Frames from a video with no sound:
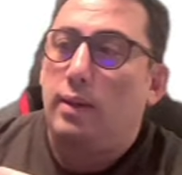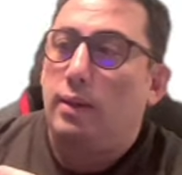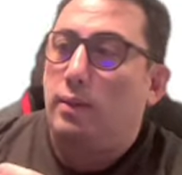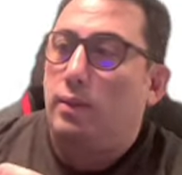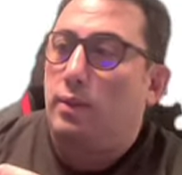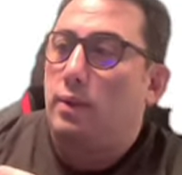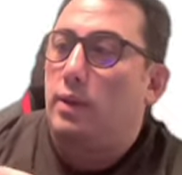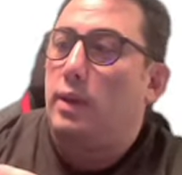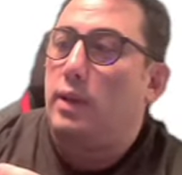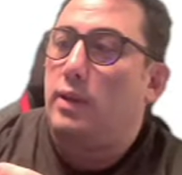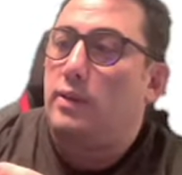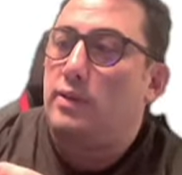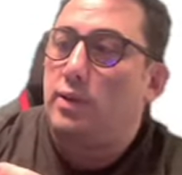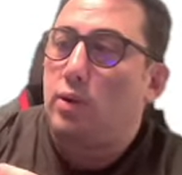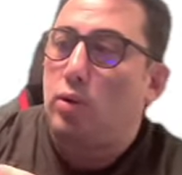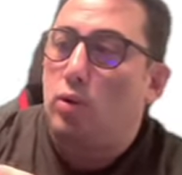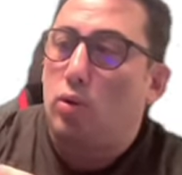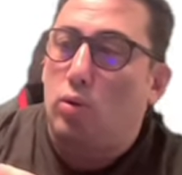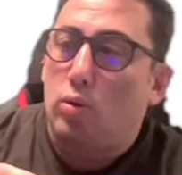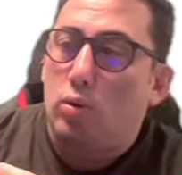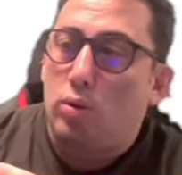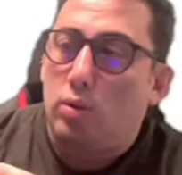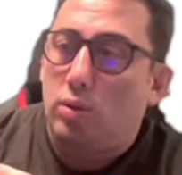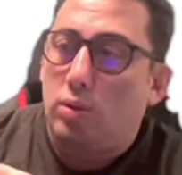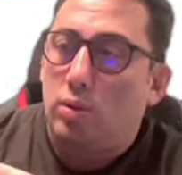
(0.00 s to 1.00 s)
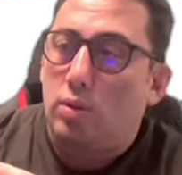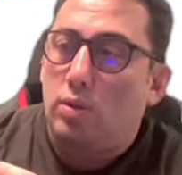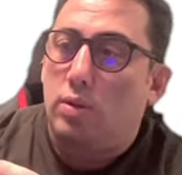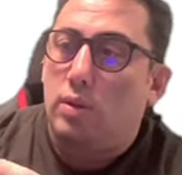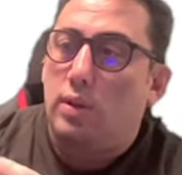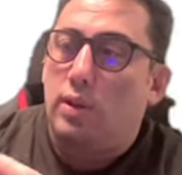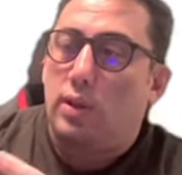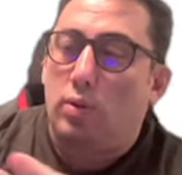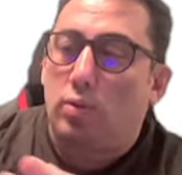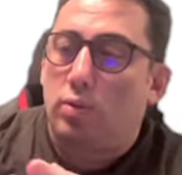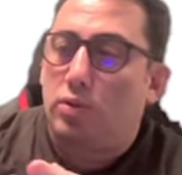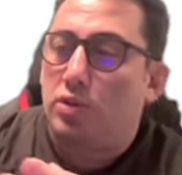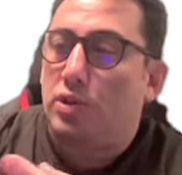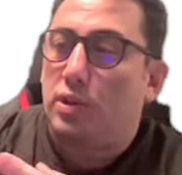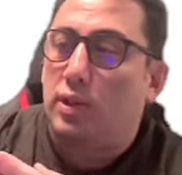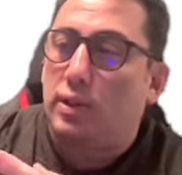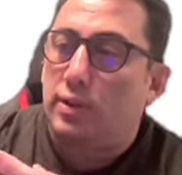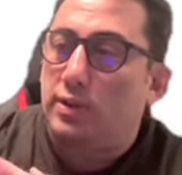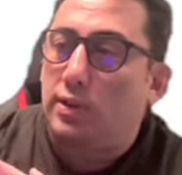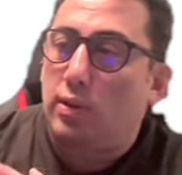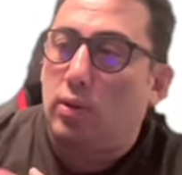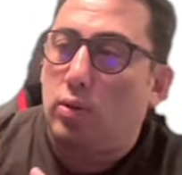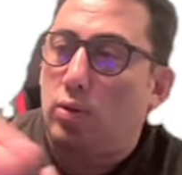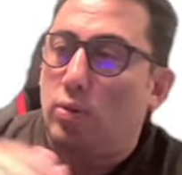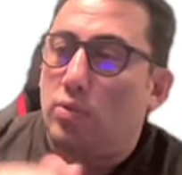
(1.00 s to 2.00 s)
he's a go, uh, he or she is a
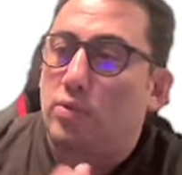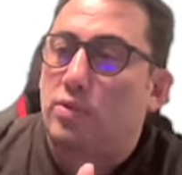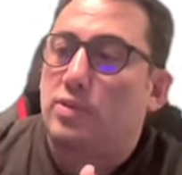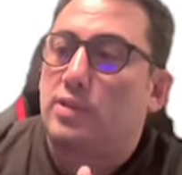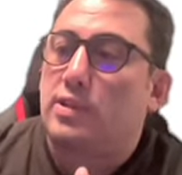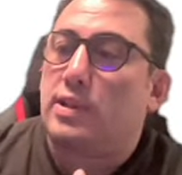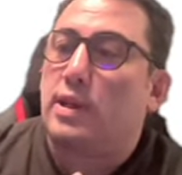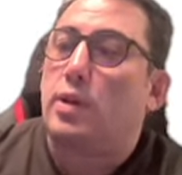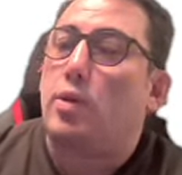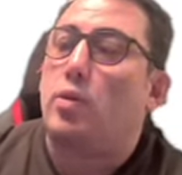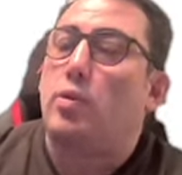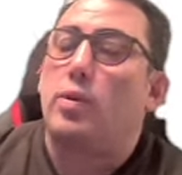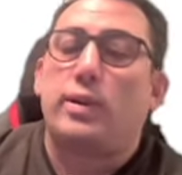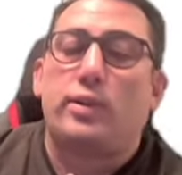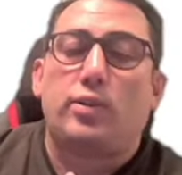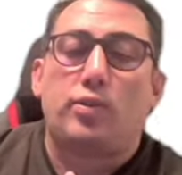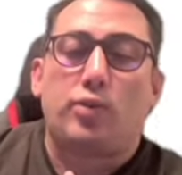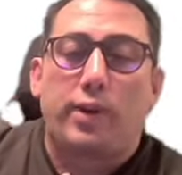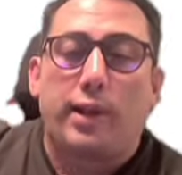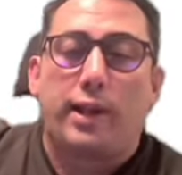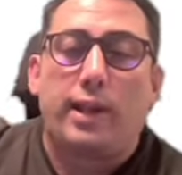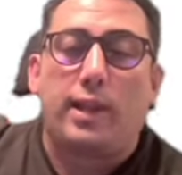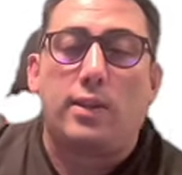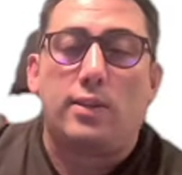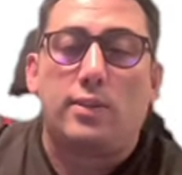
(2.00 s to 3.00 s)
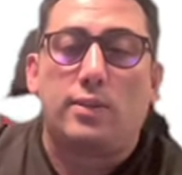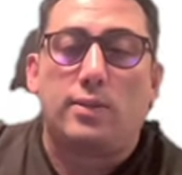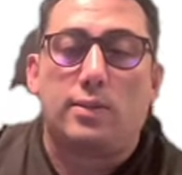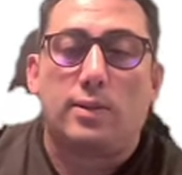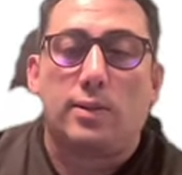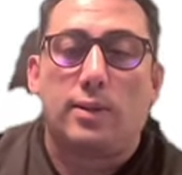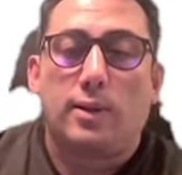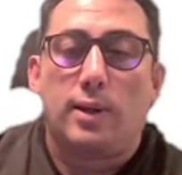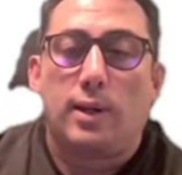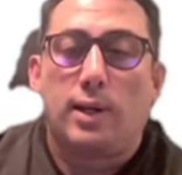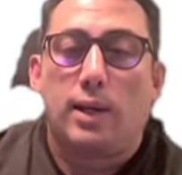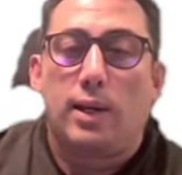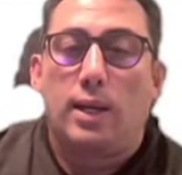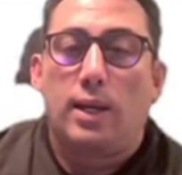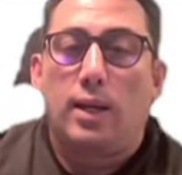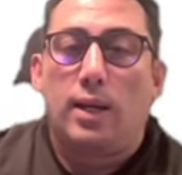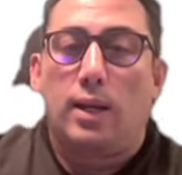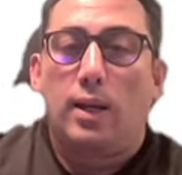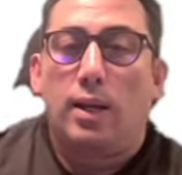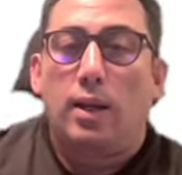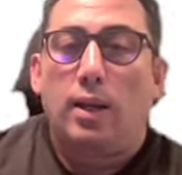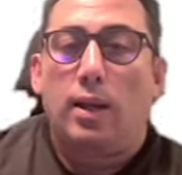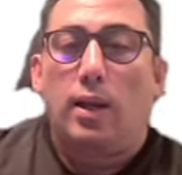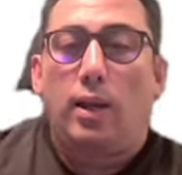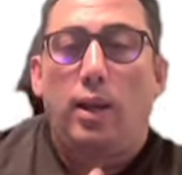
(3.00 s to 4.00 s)
go, zero trades
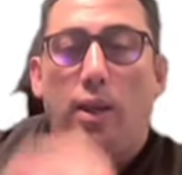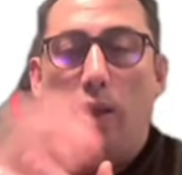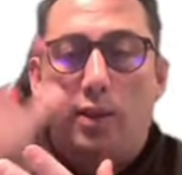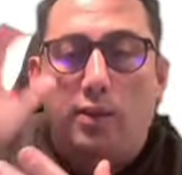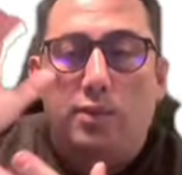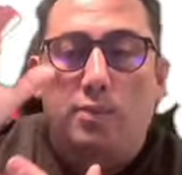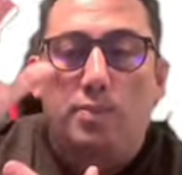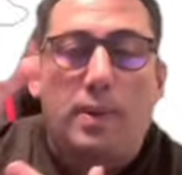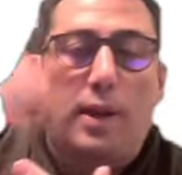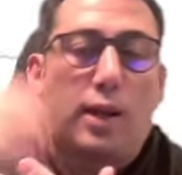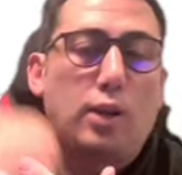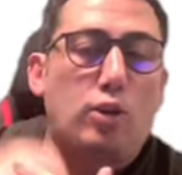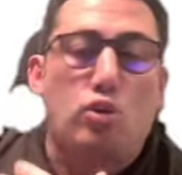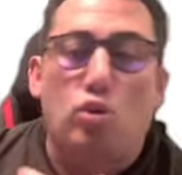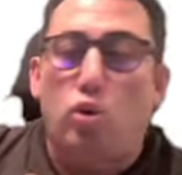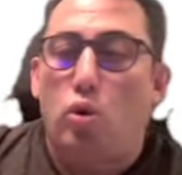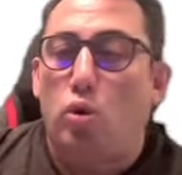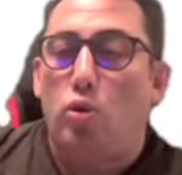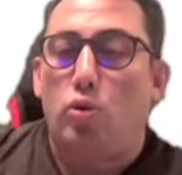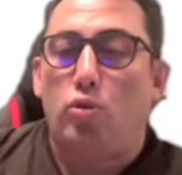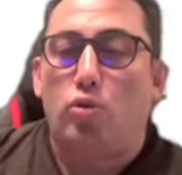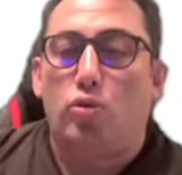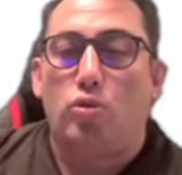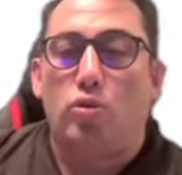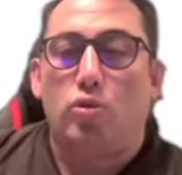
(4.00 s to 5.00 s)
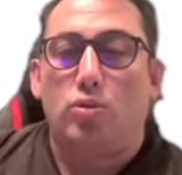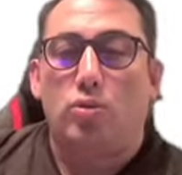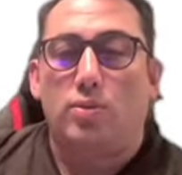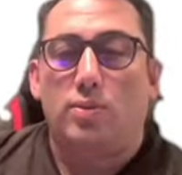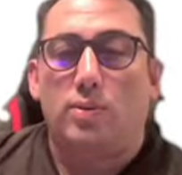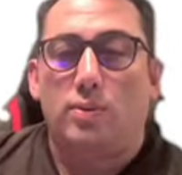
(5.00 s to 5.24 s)
is my choice.